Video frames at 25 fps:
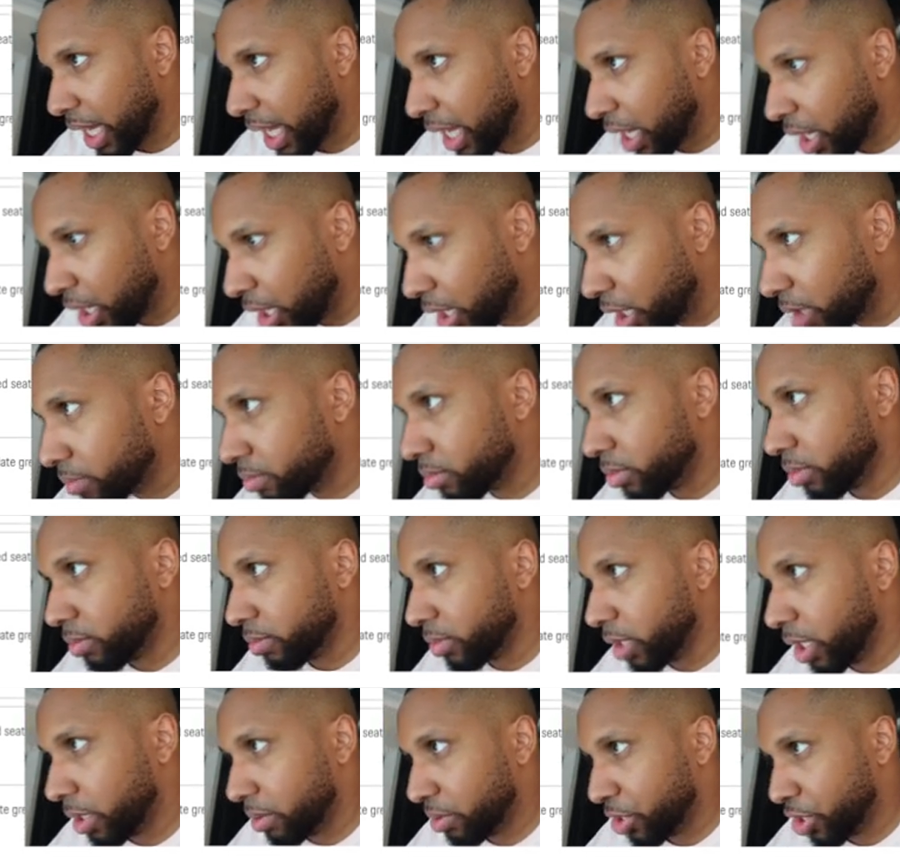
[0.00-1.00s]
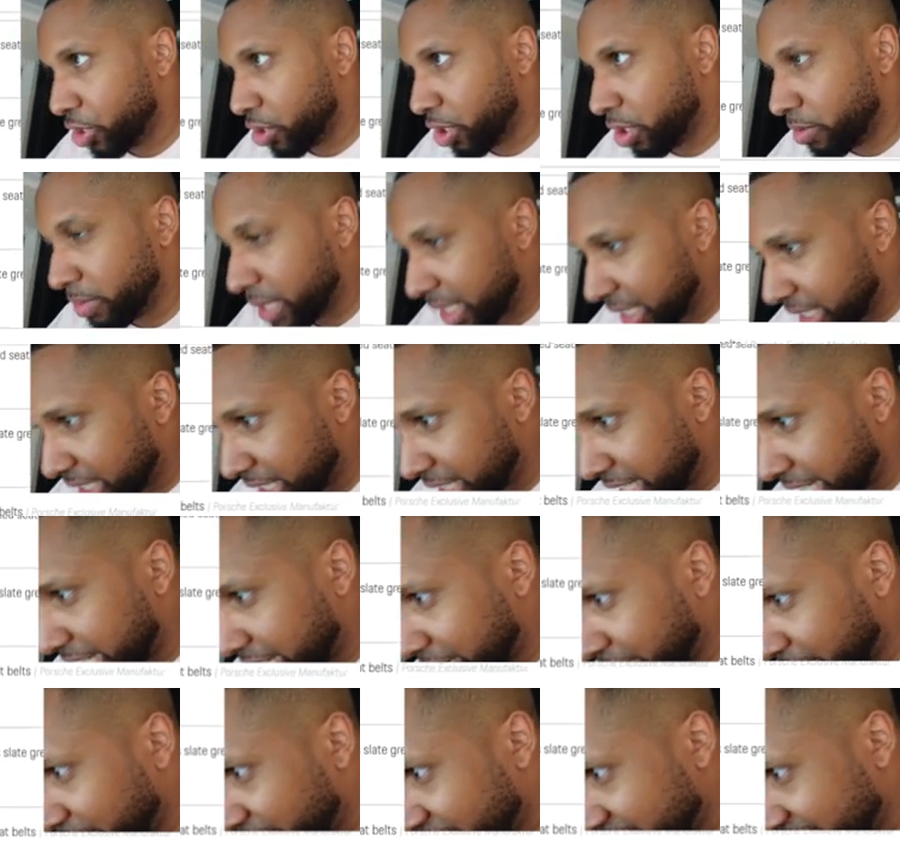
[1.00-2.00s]
Um, but just got a message there.
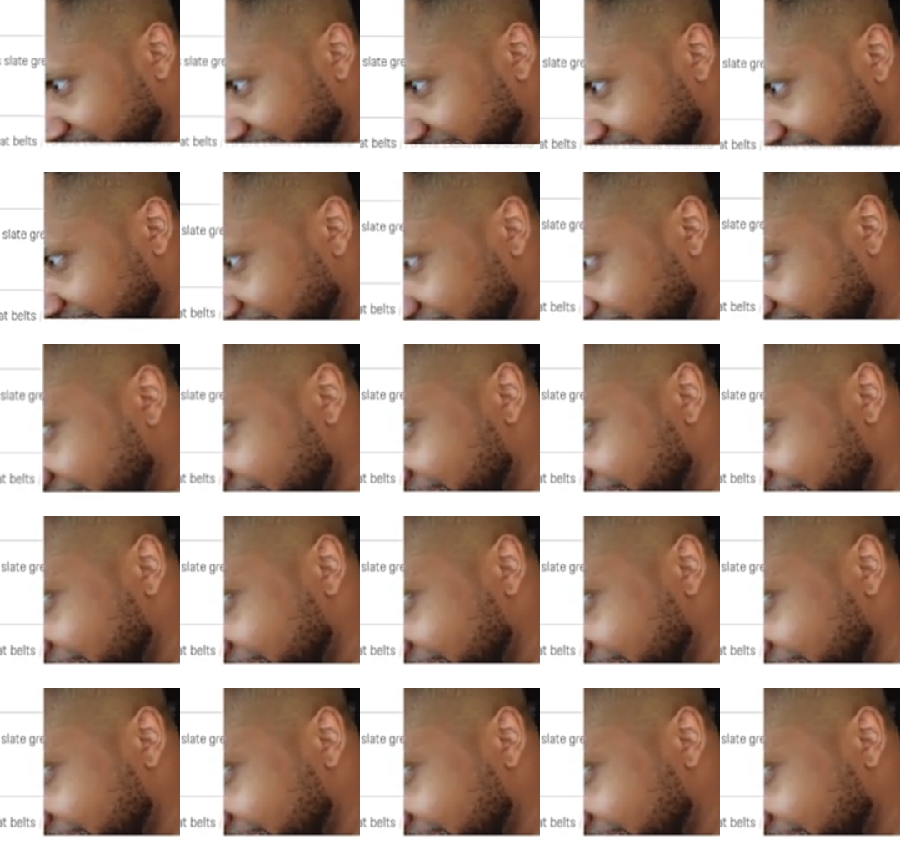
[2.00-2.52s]
Can't see it.